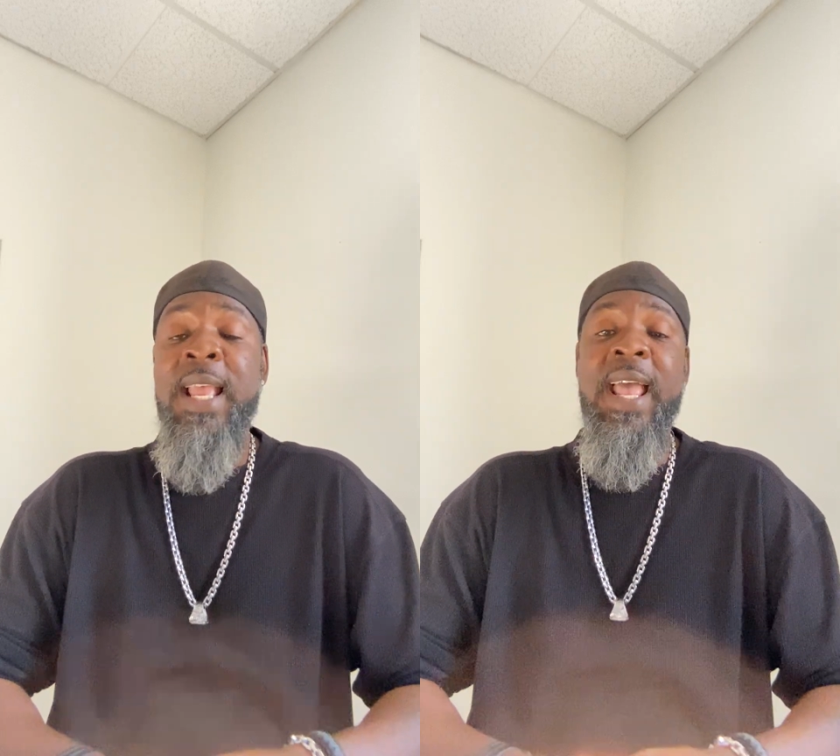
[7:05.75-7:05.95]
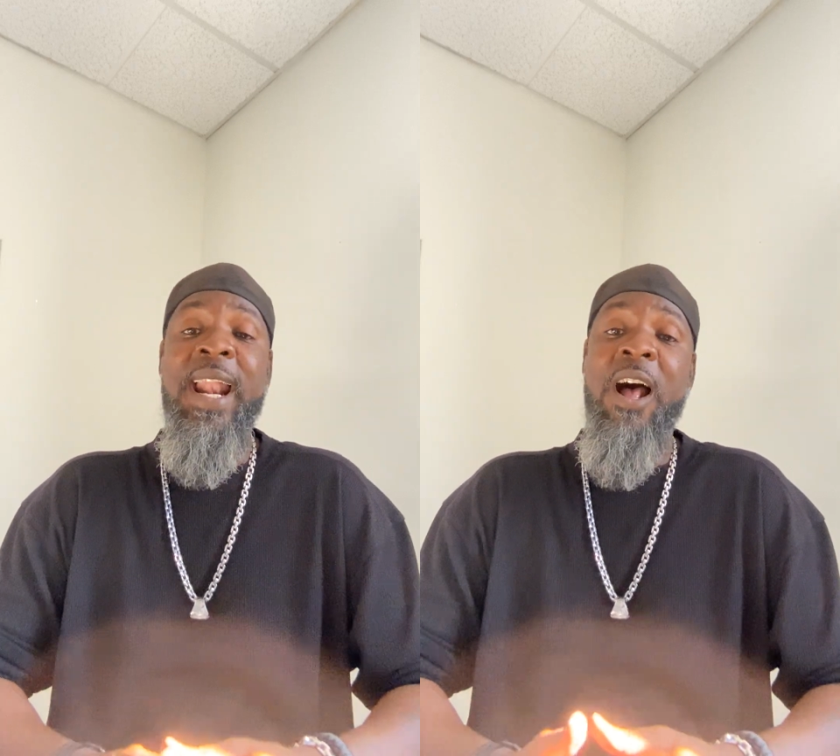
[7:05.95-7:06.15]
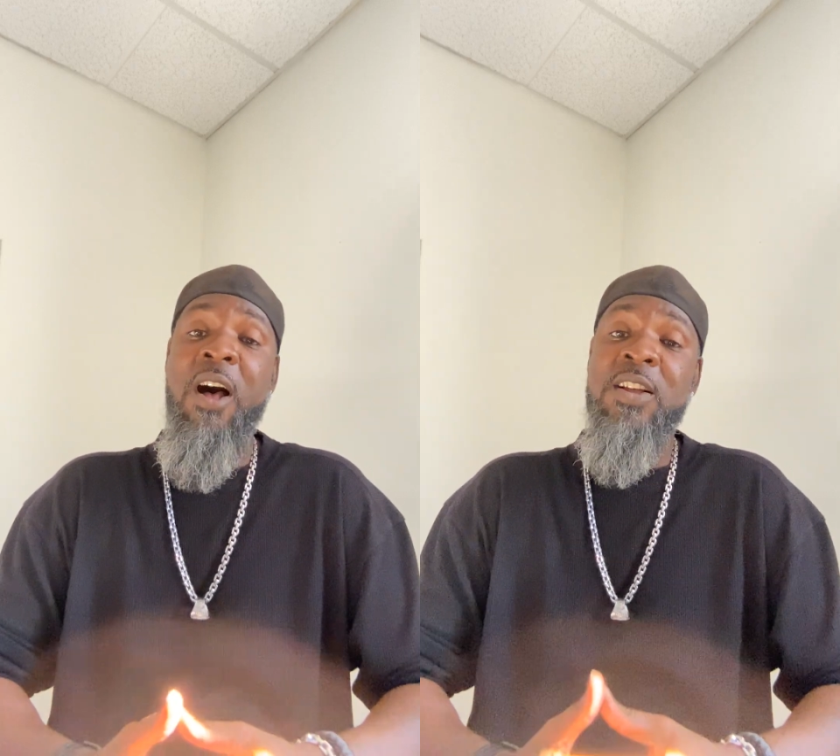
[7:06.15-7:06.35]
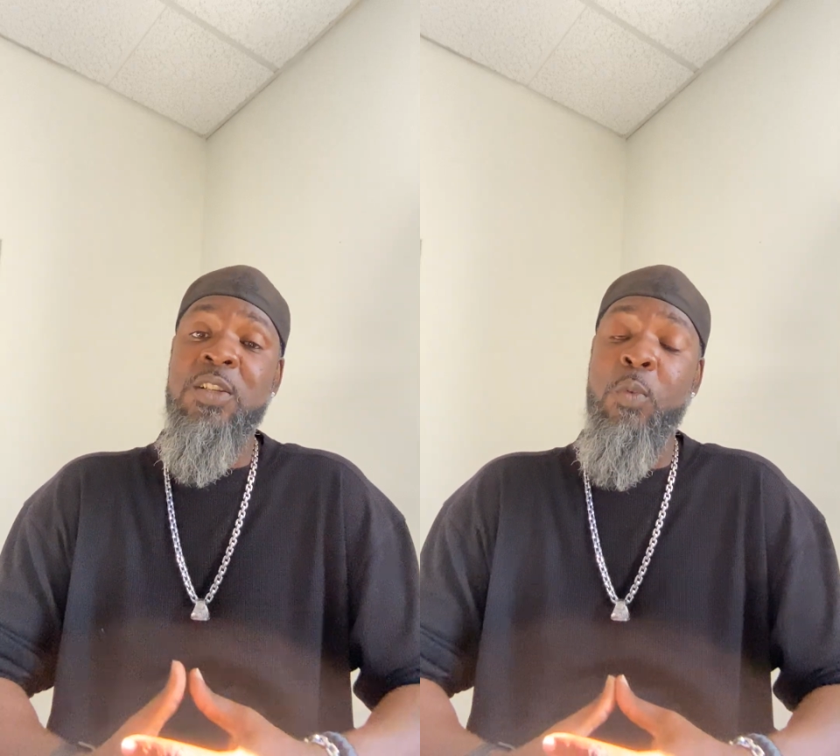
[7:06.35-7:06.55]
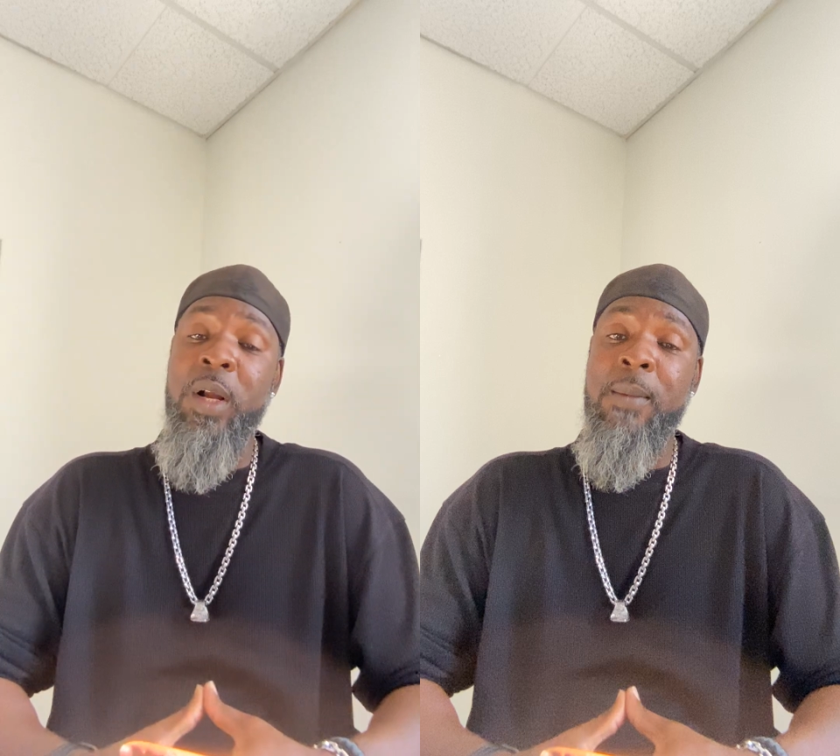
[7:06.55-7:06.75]
and I
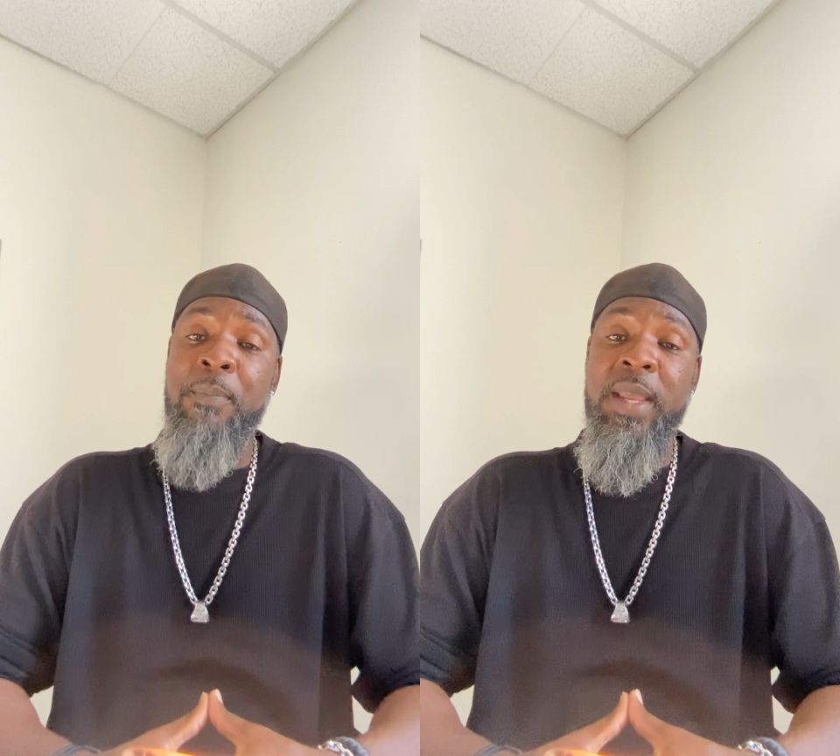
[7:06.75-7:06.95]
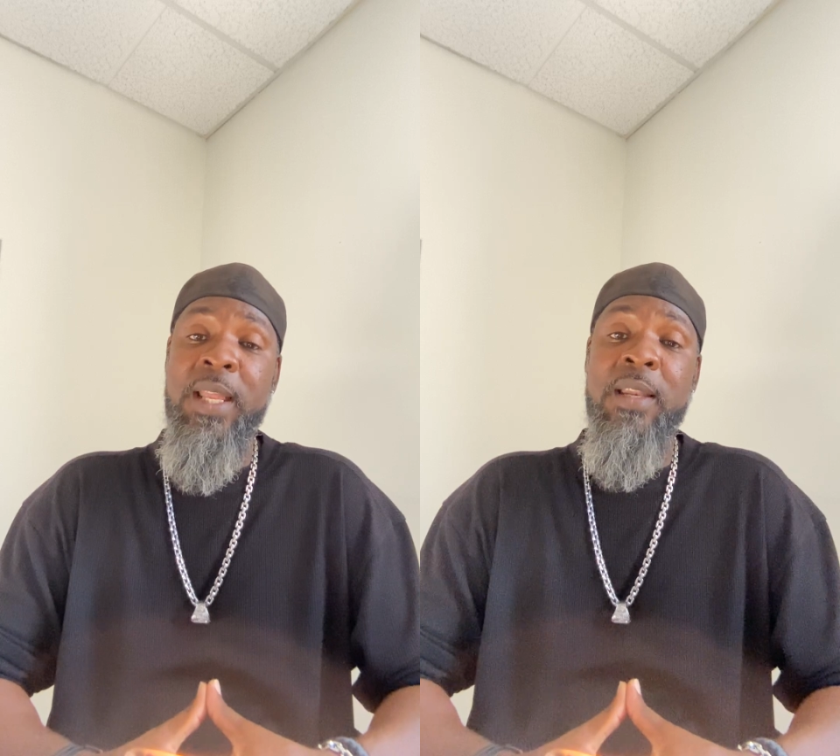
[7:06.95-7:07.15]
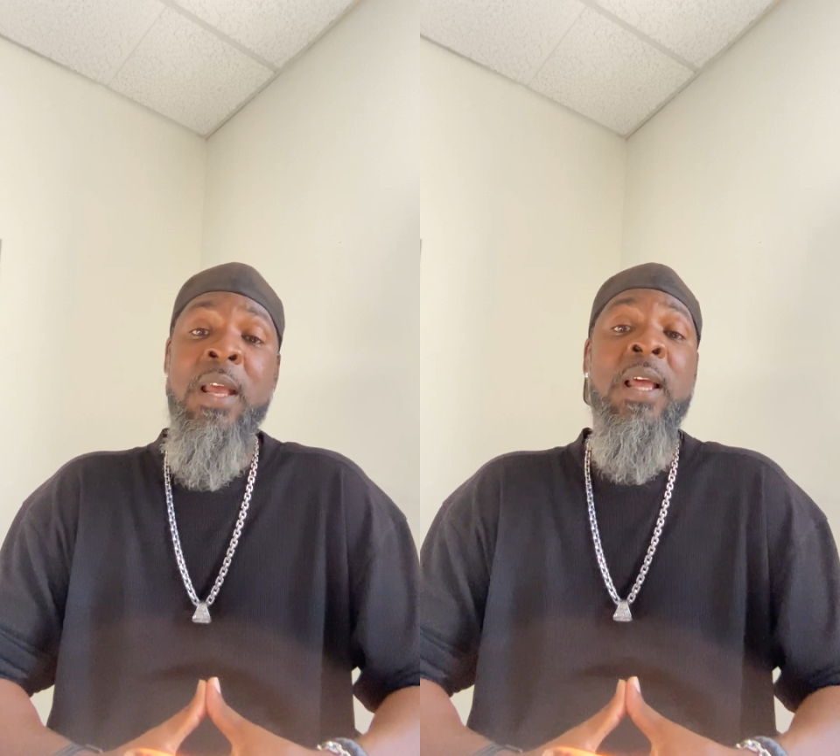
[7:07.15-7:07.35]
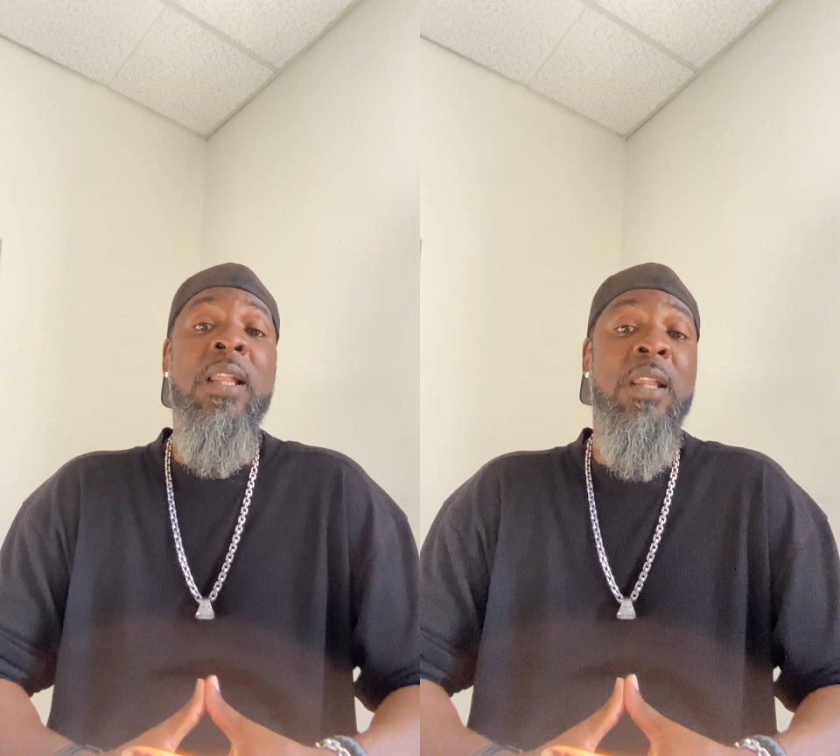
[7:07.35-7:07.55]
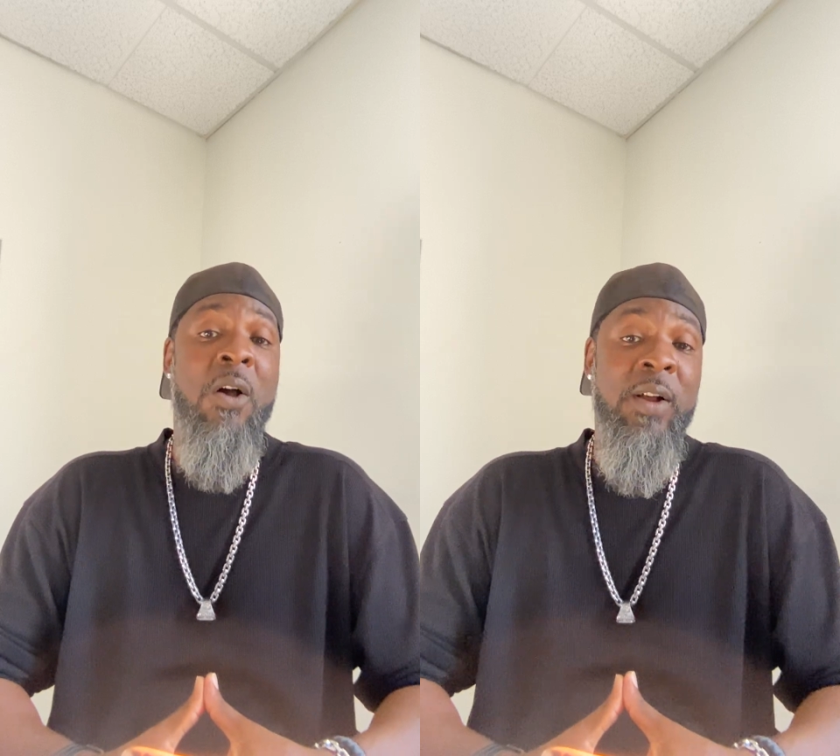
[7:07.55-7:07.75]
also recommend
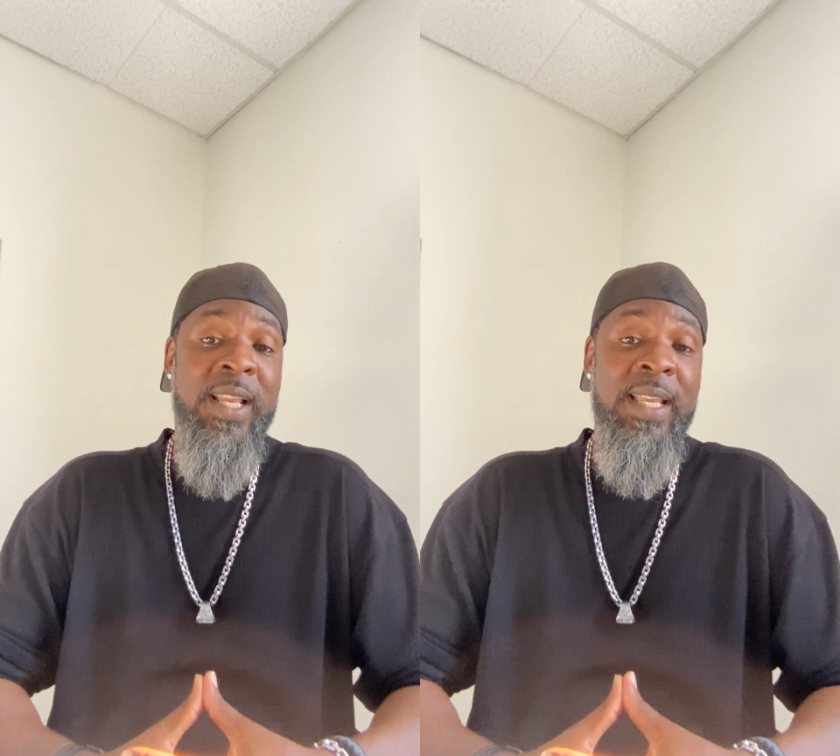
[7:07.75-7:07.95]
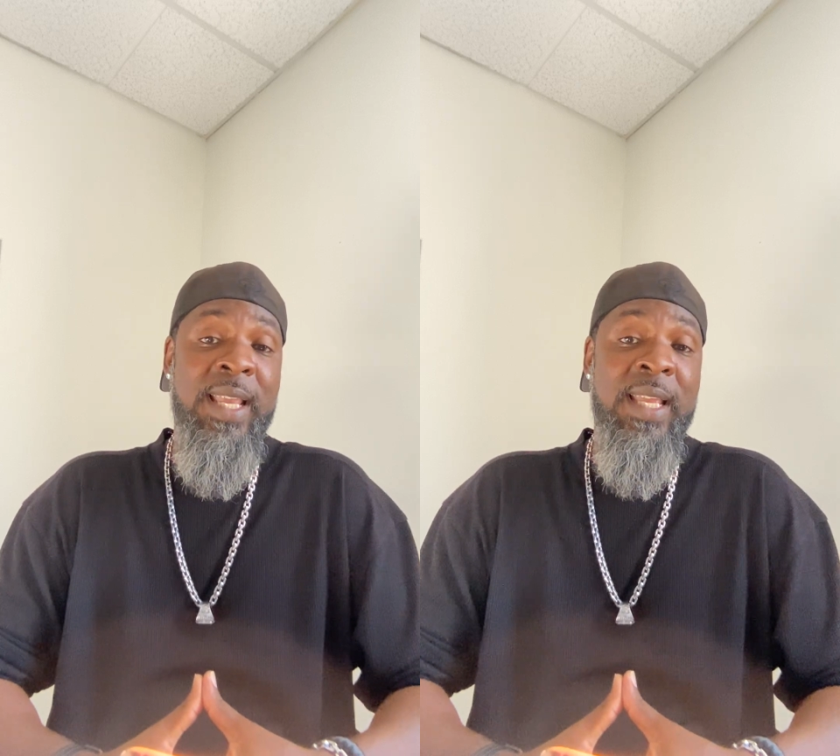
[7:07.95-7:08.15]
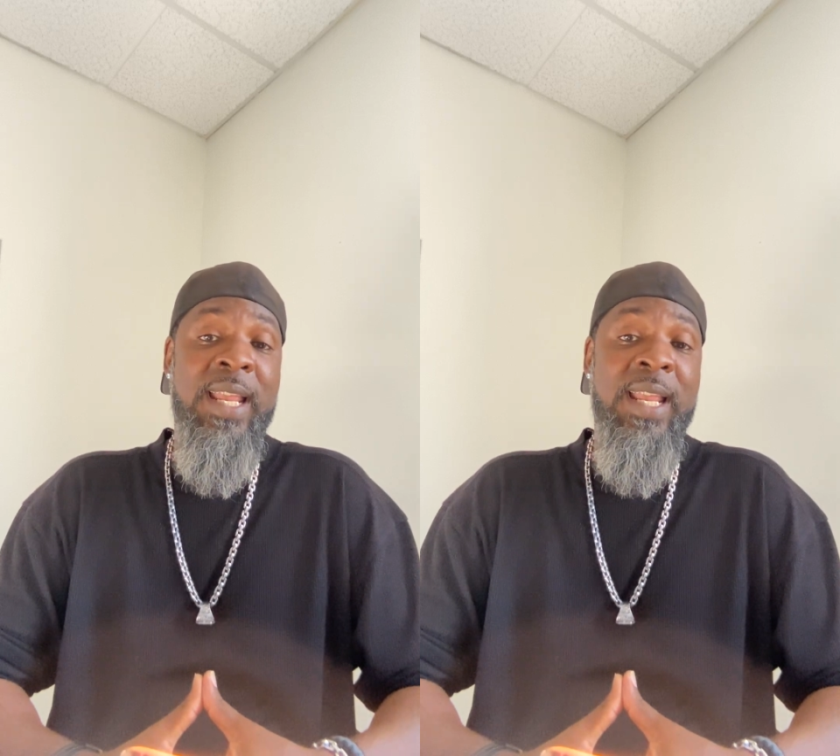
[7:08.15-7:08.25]
logging in